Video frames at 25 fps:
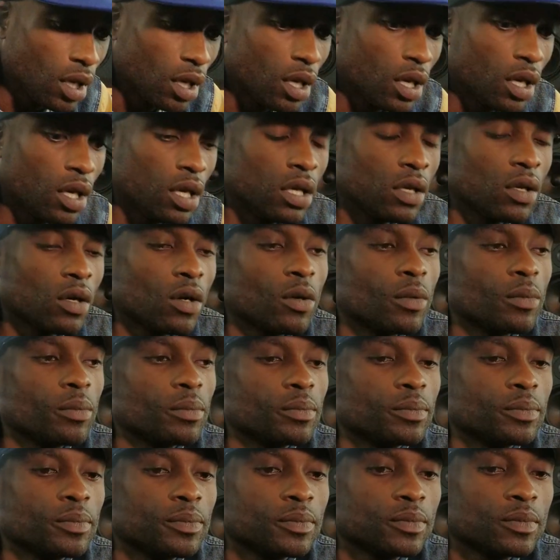And
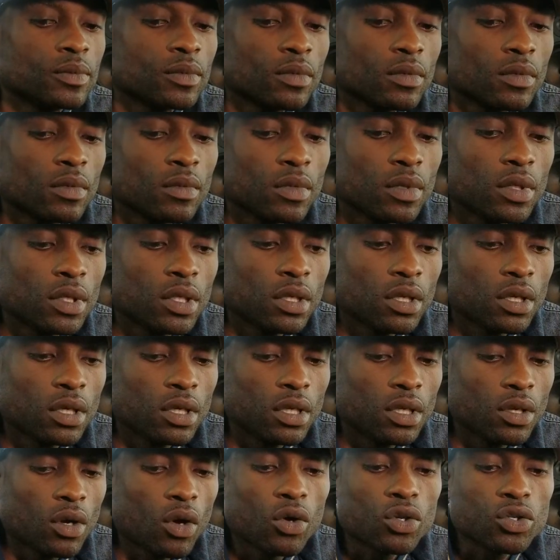
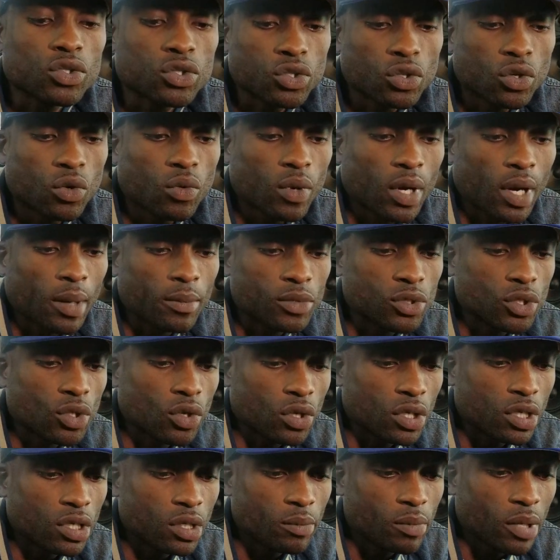also I'm
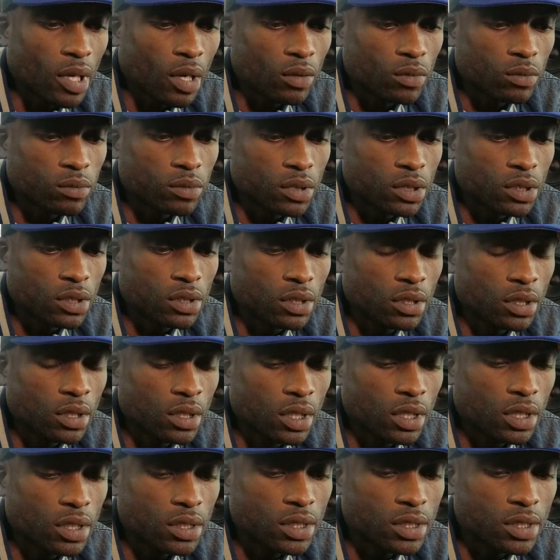talking about
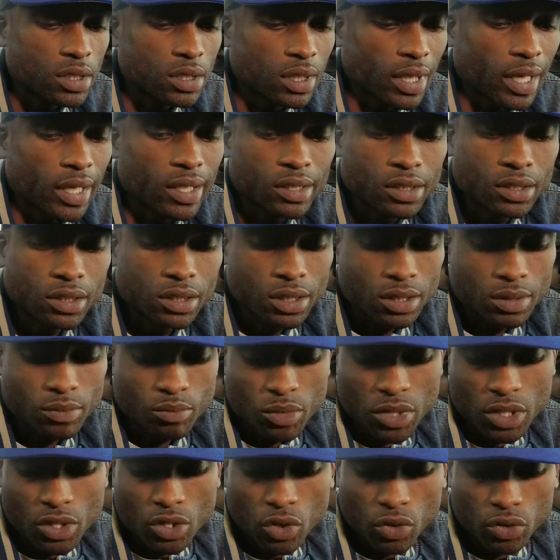like just
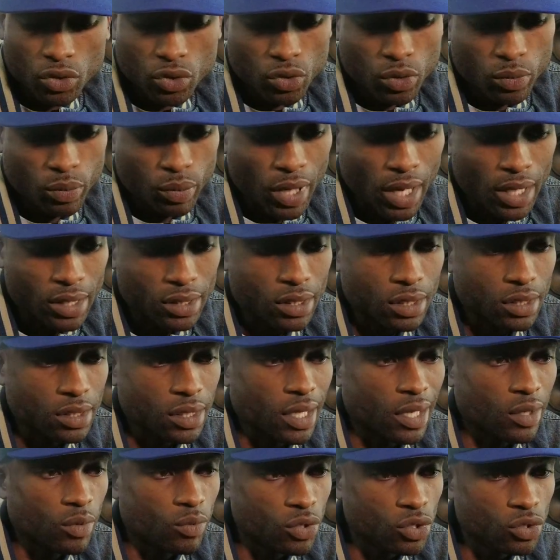me going through the process.
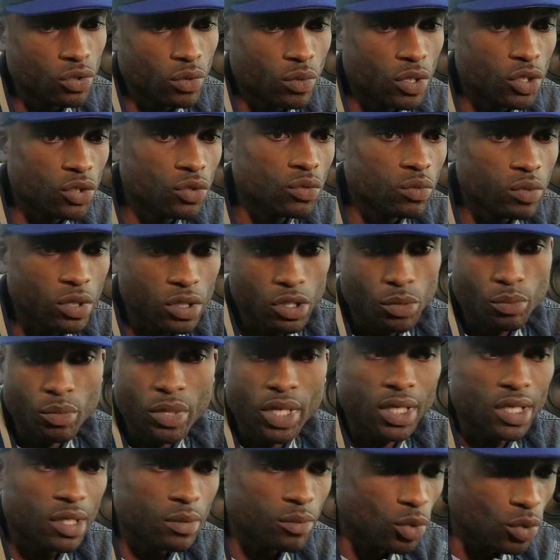Like when you're
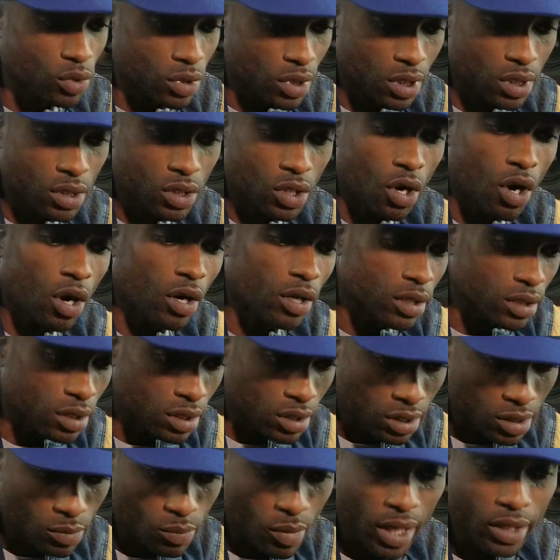making music as an artist, as
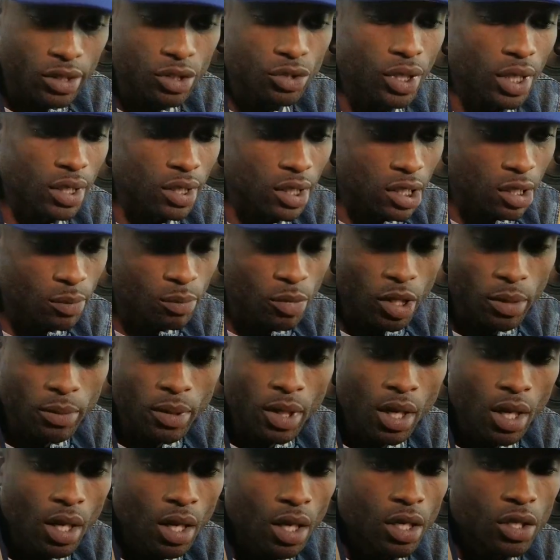somebody trying to come up,
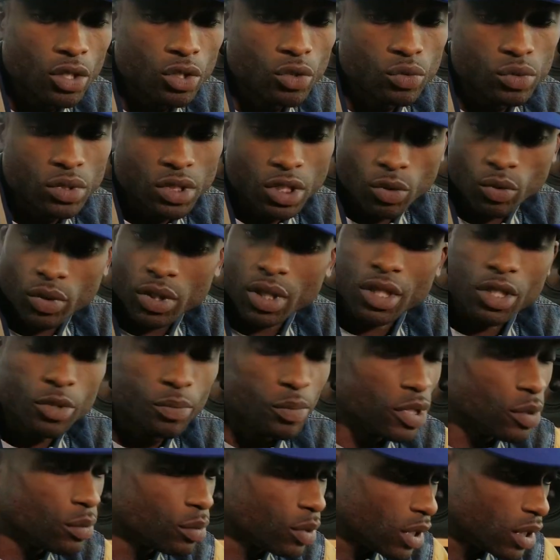you deal with other
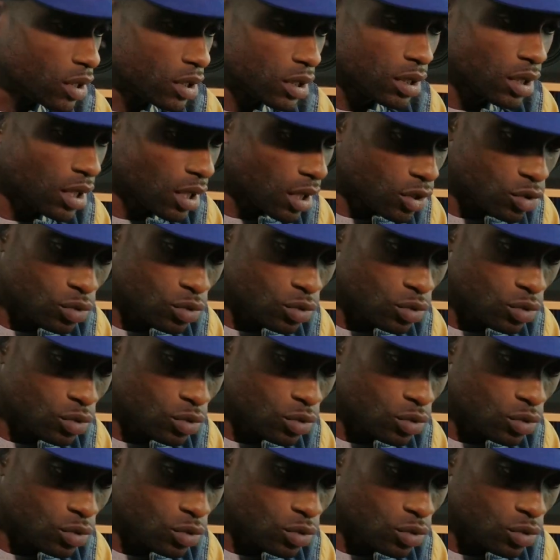people, engineers.